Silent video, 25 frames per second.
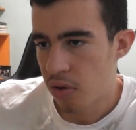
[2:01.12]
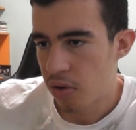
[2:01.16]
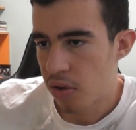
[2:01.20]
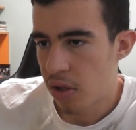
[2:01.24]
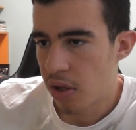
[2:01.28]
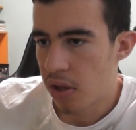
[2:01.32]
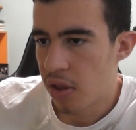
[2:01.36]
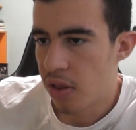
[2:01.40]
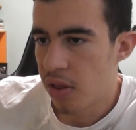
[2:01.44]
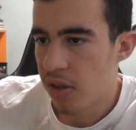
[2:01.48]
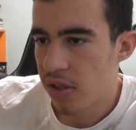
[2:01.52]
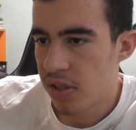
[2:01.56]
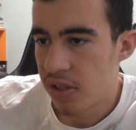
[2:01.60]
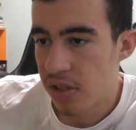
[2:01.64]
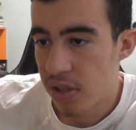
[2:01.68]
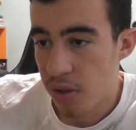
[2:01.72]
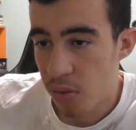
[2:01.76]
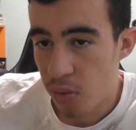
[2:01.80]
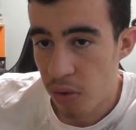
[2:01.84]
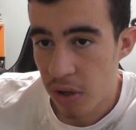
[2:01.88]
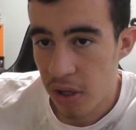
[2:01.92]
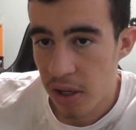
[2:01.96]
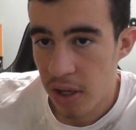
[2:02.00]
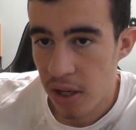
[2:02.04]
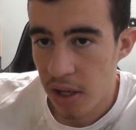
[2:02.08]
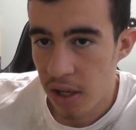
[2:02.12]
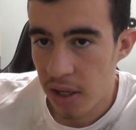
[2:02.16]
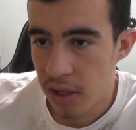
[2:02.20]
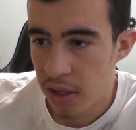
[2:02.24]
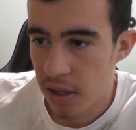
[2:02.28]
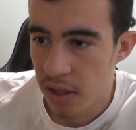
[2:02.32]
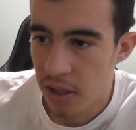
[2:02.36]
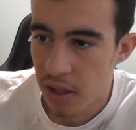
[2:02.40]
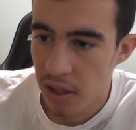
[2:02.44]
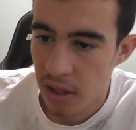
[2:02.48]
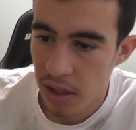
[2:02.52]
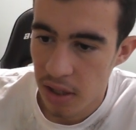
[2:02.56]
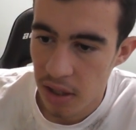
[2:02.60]
okay, this is a weak
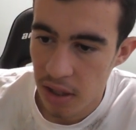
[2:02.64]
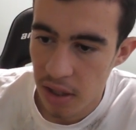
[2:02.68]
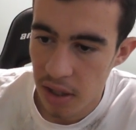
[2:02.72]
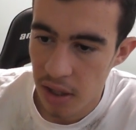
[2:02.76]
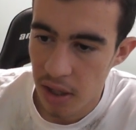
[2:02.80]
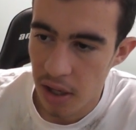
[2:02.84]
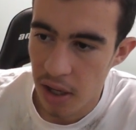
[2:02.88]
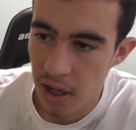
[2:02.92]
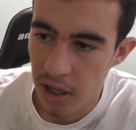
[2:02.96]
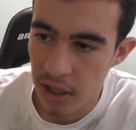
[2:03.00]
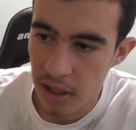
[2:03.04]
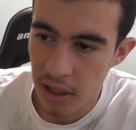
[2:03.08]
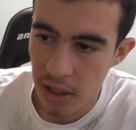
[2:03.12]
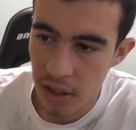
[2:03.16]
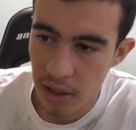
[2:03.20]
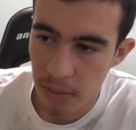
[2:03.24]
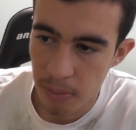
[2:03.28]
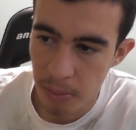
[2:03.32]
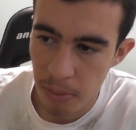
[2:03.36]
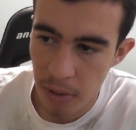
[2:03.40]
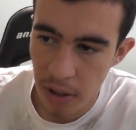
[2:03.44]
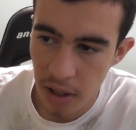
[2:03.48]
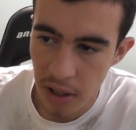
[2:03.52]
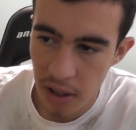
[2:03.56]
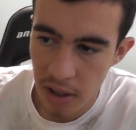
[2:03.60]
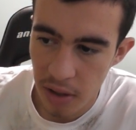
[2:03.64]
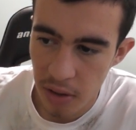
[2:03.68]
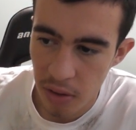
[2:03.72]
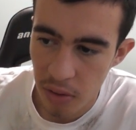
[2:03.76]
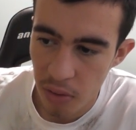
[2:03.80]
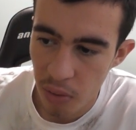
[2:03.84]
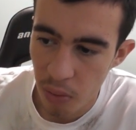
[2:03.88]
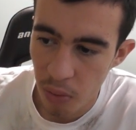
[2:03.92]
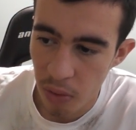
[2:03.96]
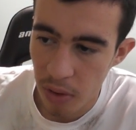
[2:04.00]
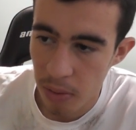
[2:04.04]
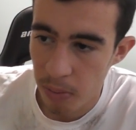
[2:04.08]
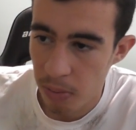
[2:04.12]
knight. I can pin it
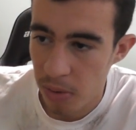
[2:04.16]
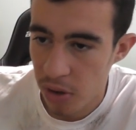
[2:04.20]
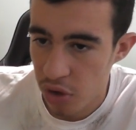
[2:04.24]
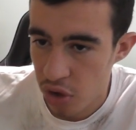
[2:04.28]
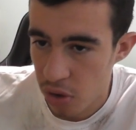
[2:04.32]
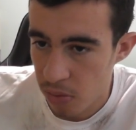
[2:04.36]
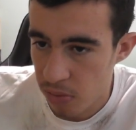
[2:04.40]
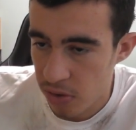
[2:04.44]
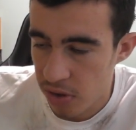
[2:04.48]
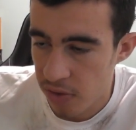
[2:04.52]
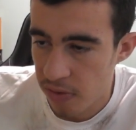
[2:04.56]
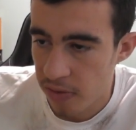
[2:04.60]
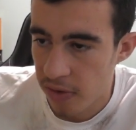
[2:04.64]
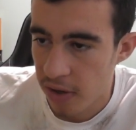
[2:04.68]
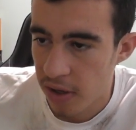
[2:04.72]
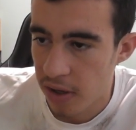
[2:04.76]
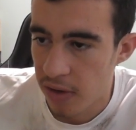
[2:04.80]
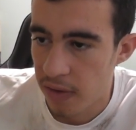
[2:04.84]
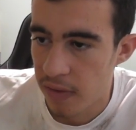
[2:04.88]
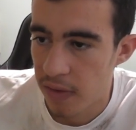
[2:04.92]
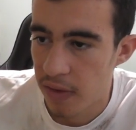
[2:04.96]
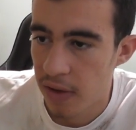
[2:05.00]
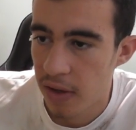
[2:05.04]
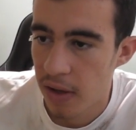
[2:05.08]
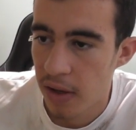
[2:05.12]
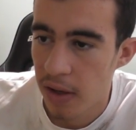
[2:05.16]
with bishop g5.